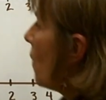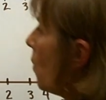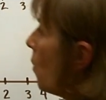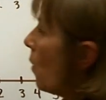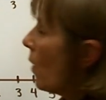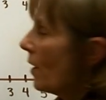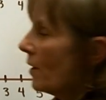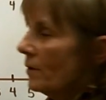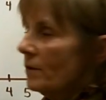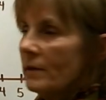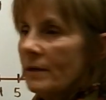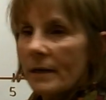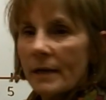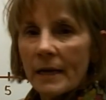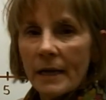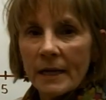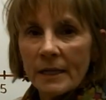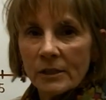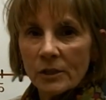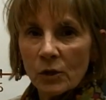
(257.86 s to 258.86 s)
4
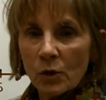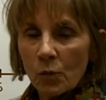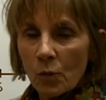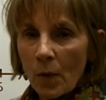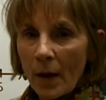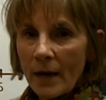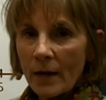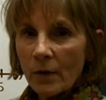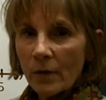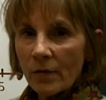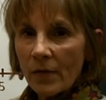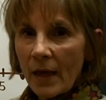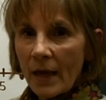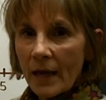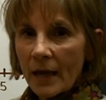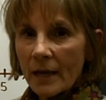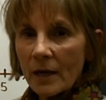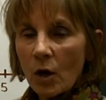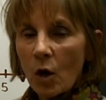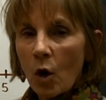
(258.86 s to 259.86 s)
is greater
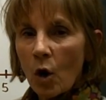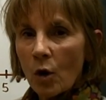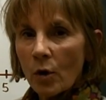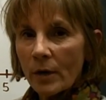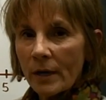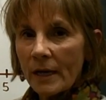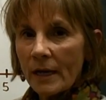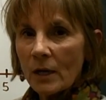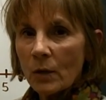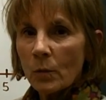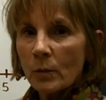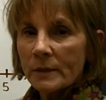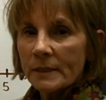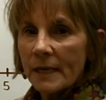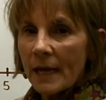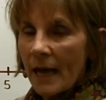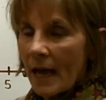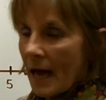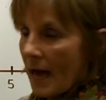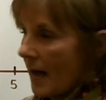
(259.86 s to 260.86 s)
than or equal
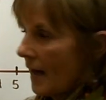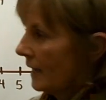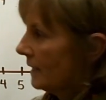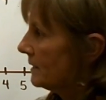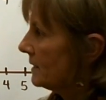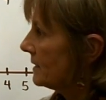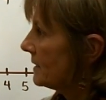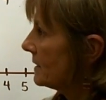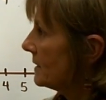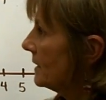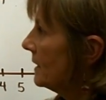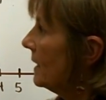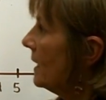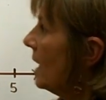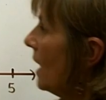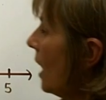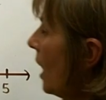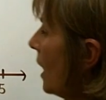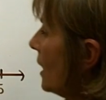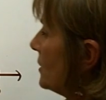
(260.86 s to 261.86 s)
to X.
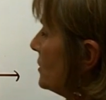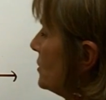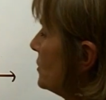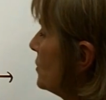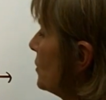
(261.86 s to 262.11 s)
A